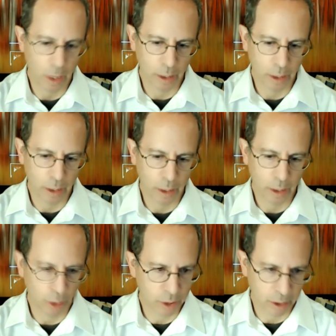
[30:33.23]
that
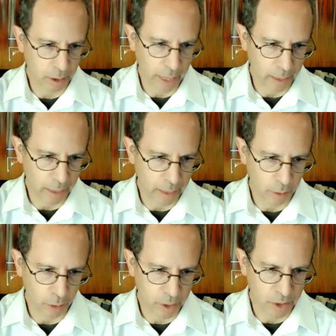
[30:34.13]
person is no longer the
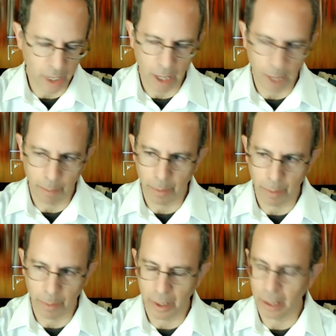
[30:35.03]
person I married
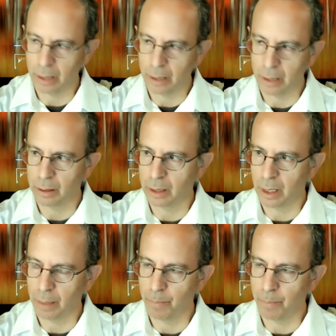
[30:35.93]
or I grew up with or
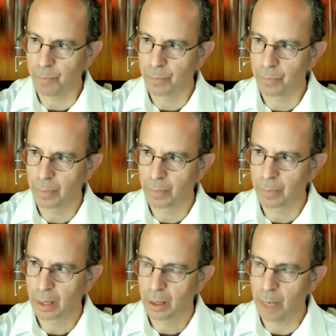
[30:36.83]
whatever.
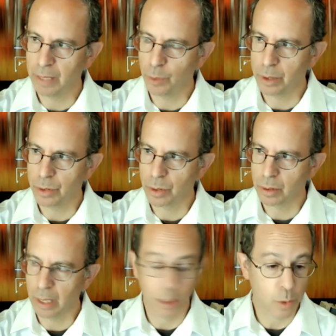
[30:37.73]
And
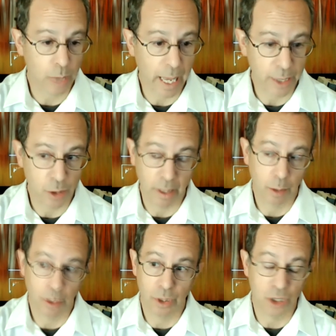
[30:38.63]
I was listening
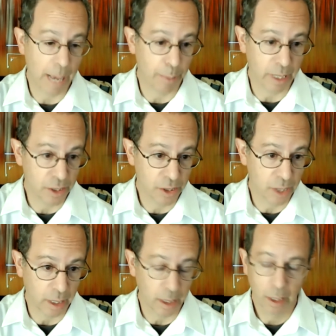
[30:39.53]
to a talk
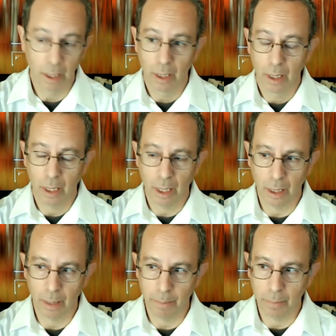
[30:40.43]
about
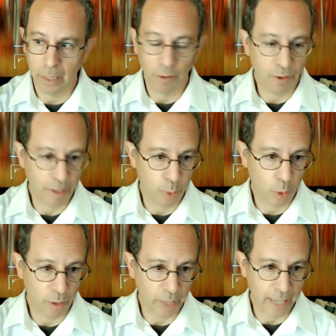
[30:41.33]
someone who had a very
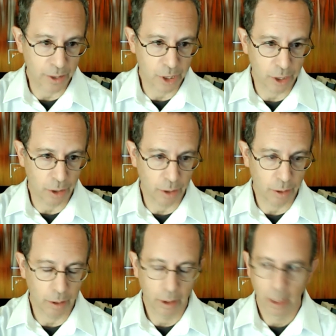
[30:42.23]
different way
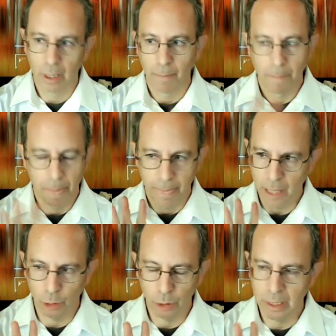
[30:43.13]
of thinking about
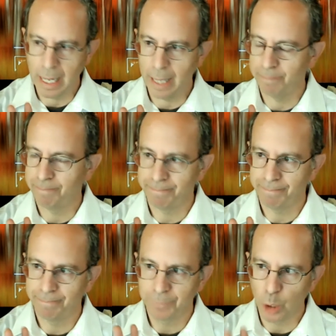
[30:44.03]
dementia.
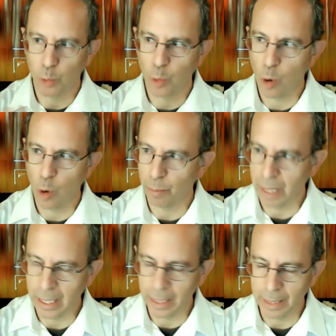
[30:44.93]
And
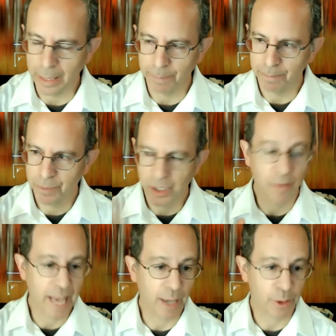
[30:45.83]
I wanted to ask
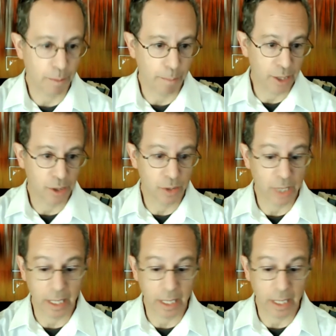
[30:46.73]
the question,